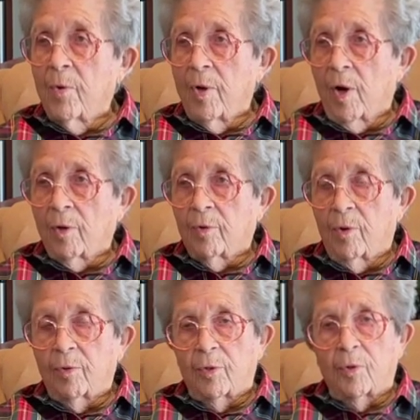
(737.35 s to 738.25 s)
knocked
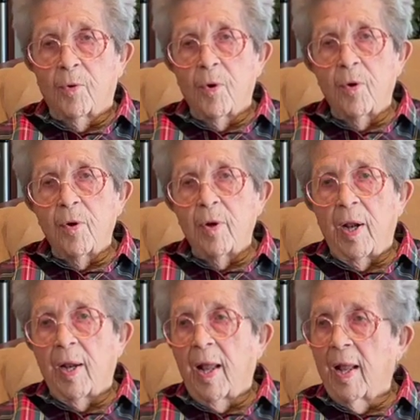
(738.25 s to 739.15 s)
on the door,
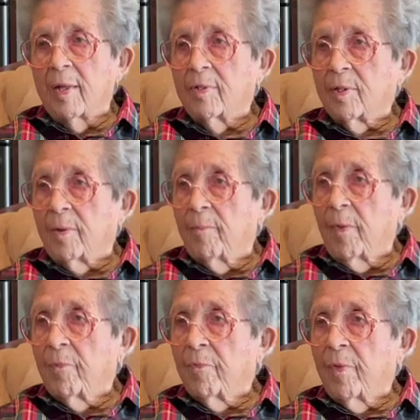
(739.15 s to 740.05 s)
and asked them
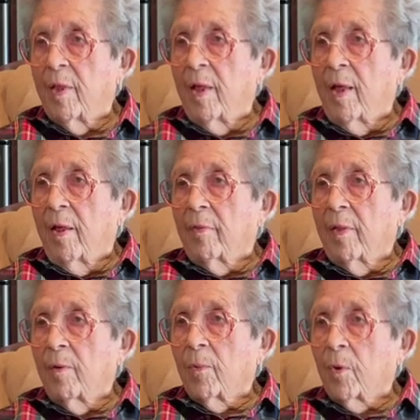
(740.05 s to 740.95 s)
if
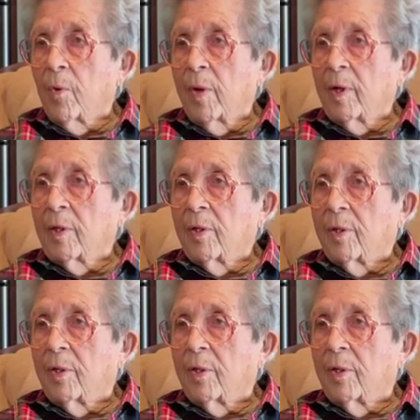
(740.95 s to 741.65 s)
they were going